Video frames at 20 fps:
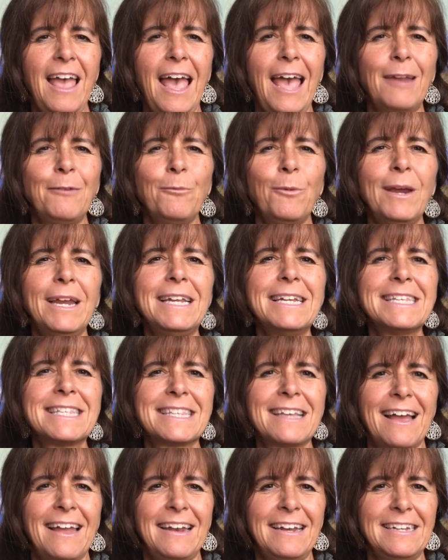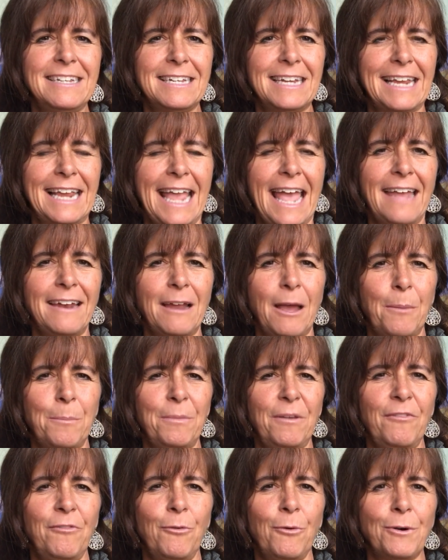and we decided to get up
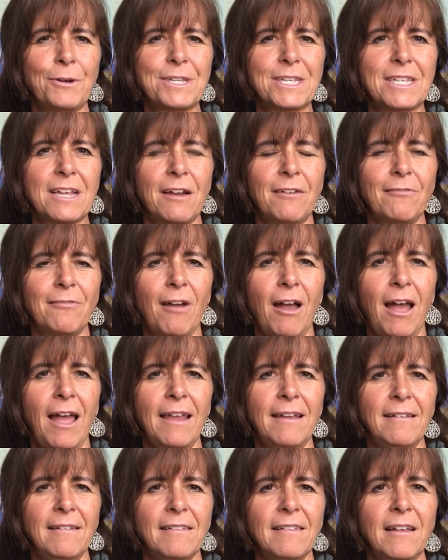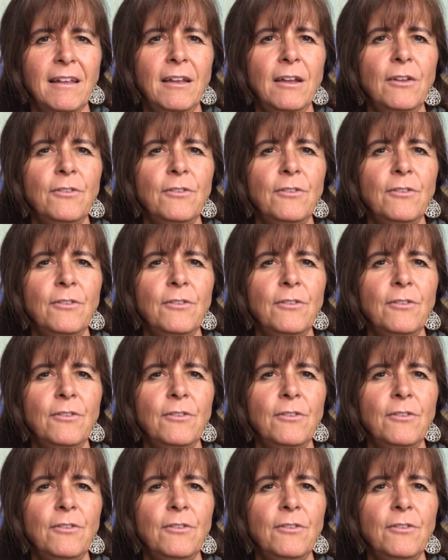before sunrise